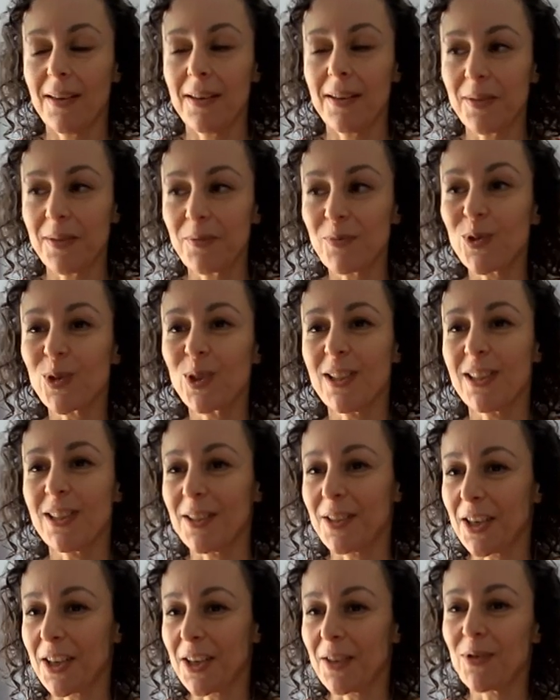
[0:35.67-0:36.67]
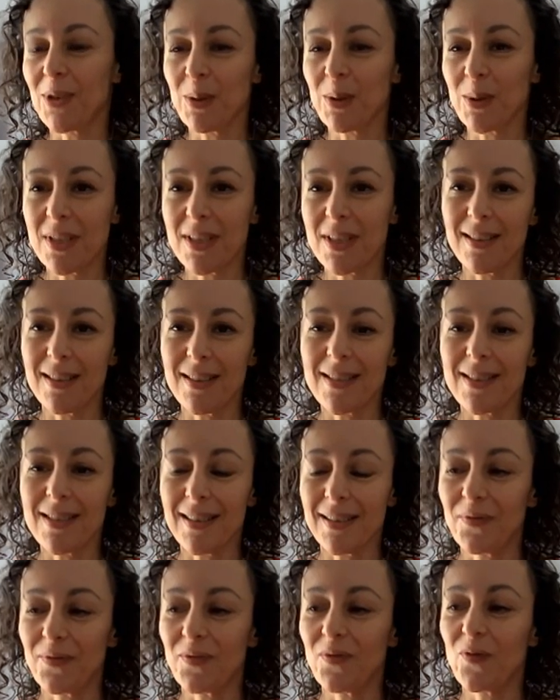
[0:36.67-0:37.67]
I'm really looking forward to
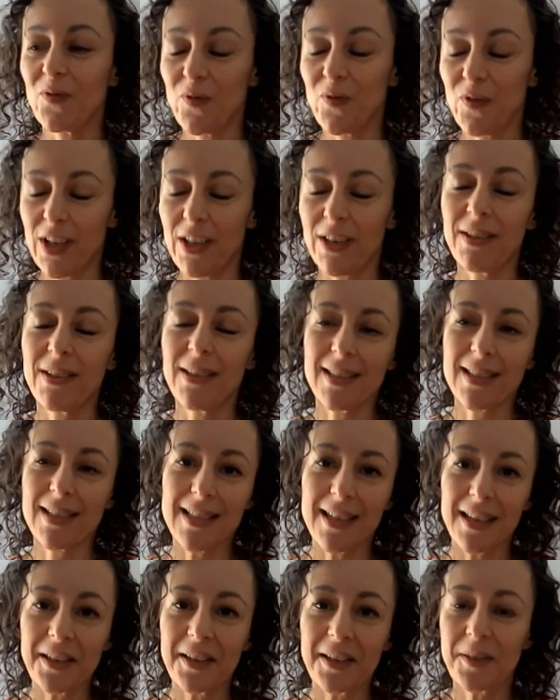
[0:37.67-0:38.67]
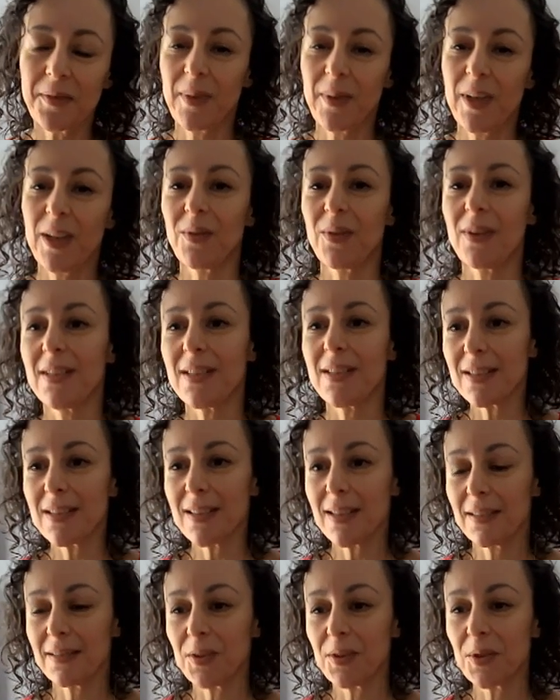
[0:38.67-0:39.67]
this. I'm very excited about
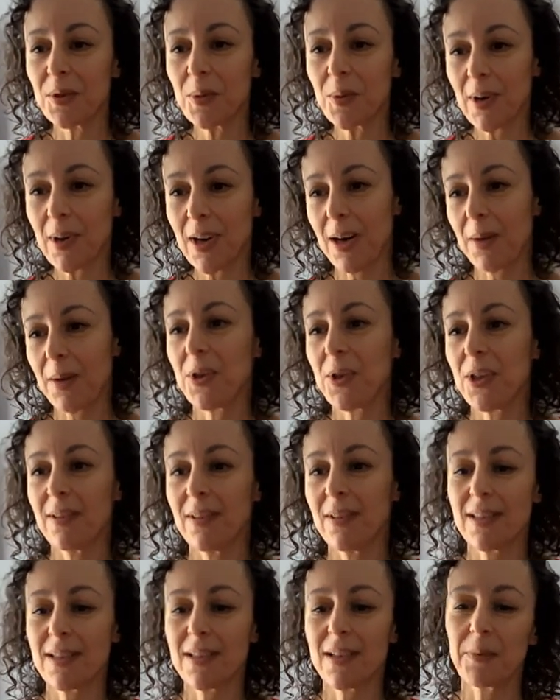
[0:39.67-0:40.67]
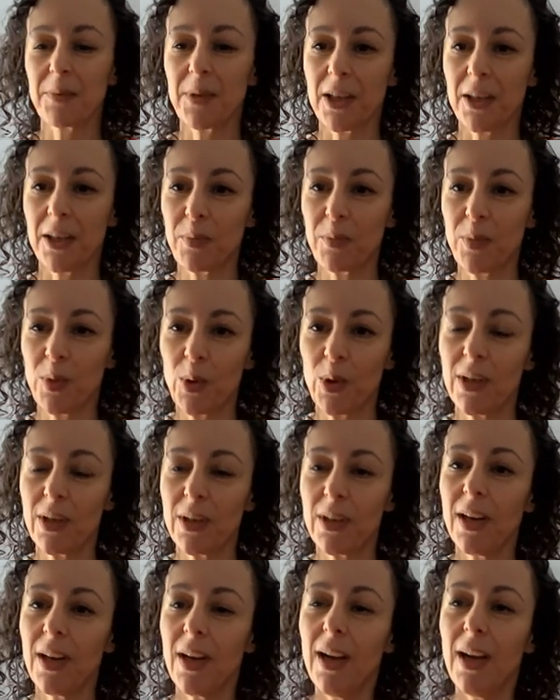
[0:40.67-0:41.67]
this new option that's coming on
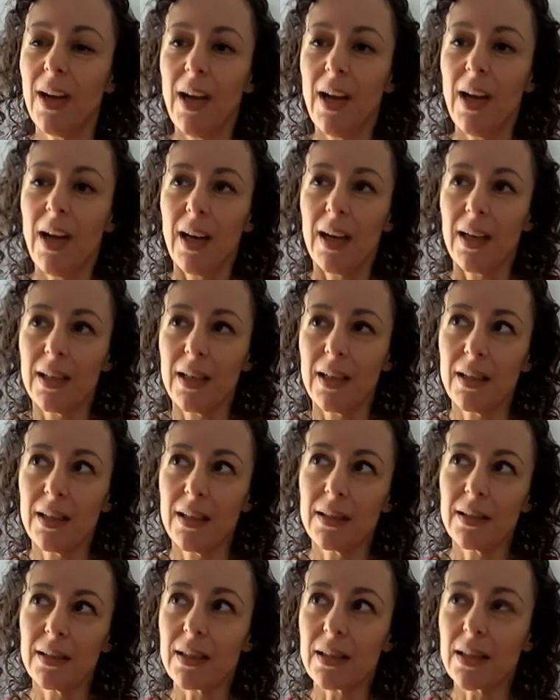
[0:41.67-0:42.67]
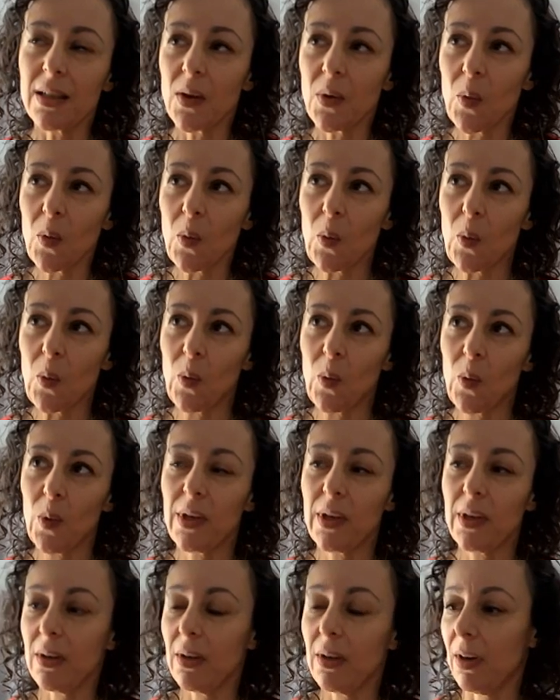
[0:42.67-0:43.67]
board. Uh,
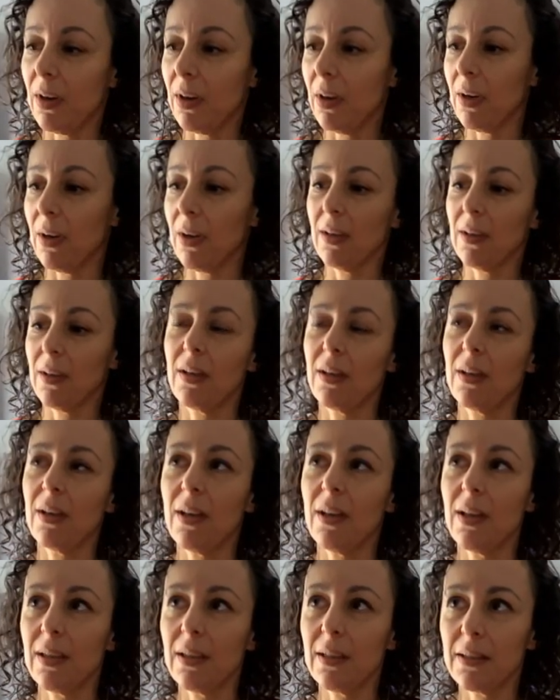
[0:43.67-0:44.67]
we are